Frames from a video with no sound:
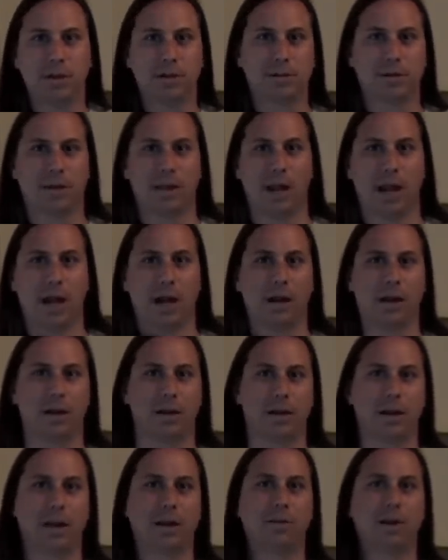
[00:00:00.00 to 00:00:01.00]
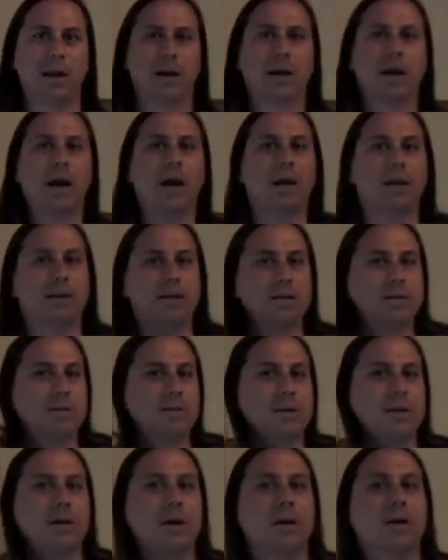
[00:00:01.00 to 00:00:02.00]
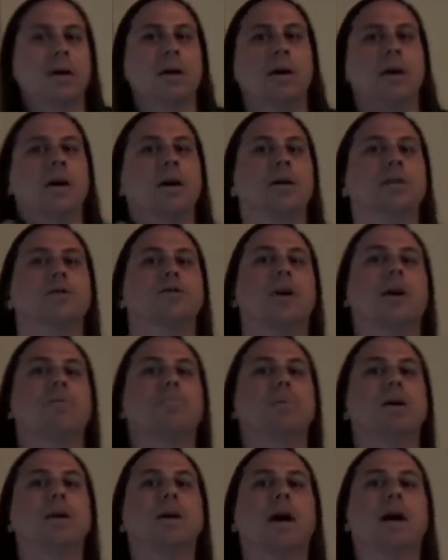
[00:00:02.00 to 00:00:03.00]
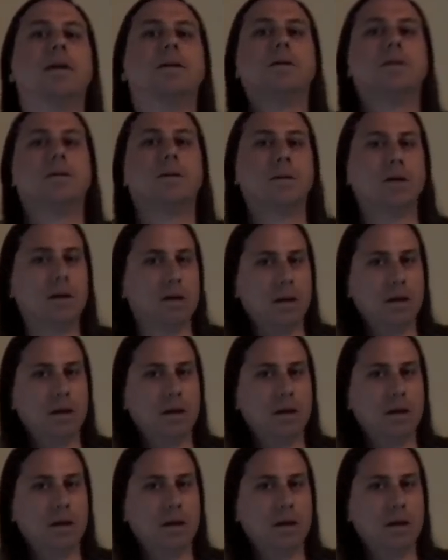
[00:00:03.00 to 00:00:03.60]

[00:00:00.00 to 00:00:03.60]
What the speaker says: So there. Anyway, God, it's driving me nuts.